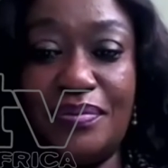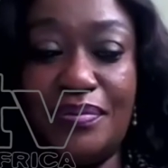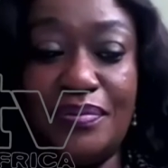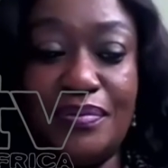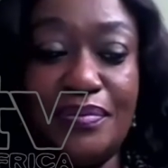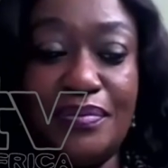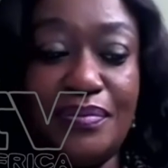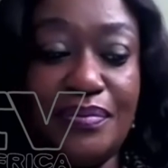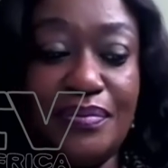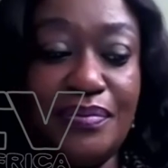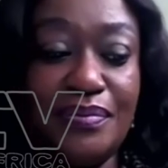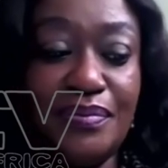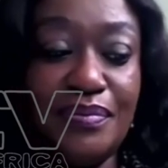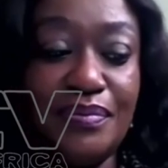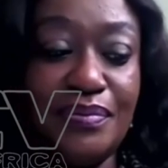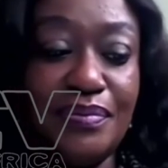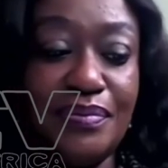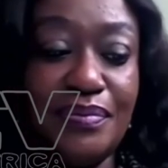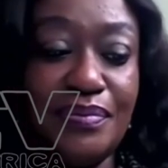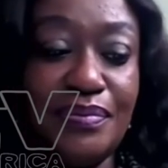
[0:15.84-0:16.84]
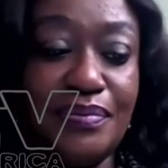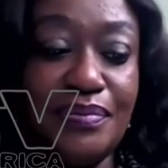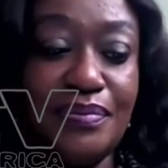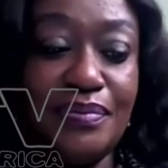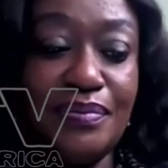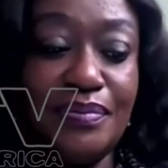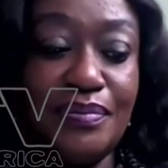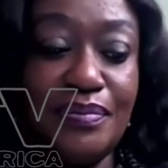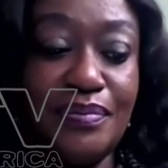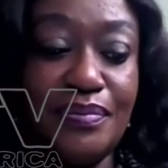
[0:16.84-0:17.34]

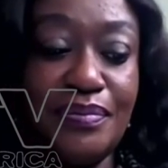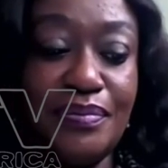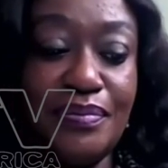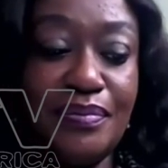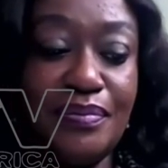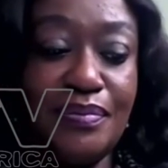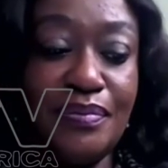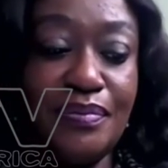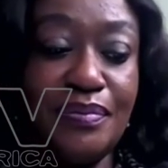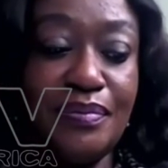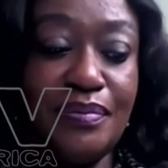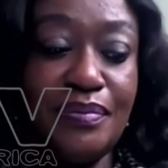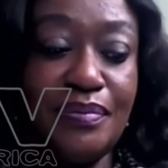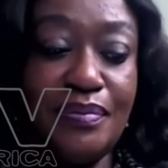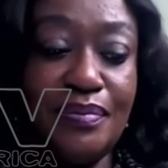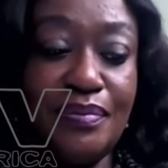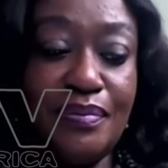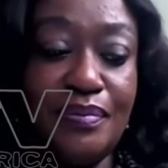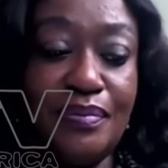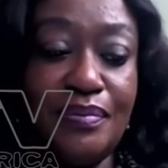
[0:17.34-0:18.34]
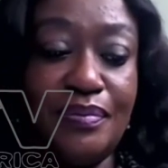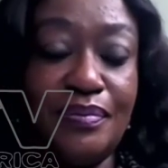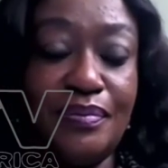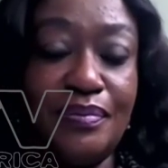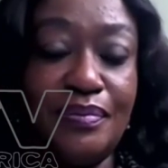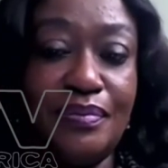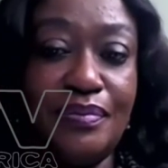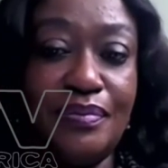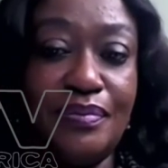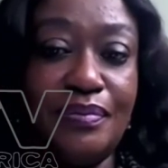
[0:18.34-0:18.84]

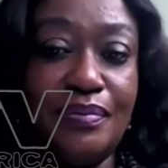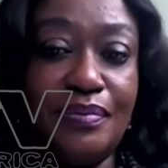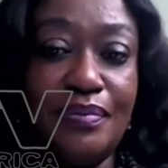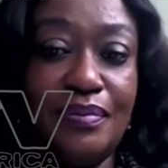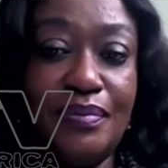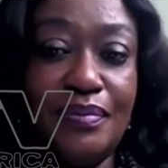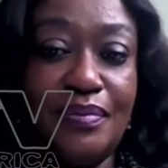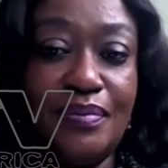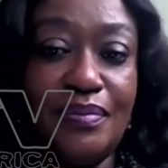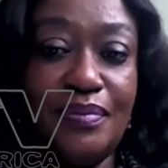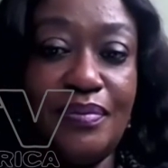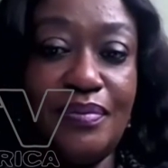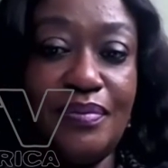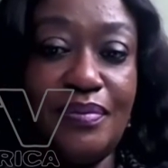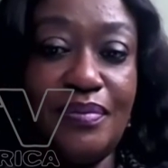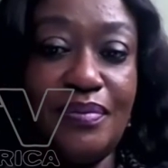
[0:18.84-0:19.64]
(not speaking)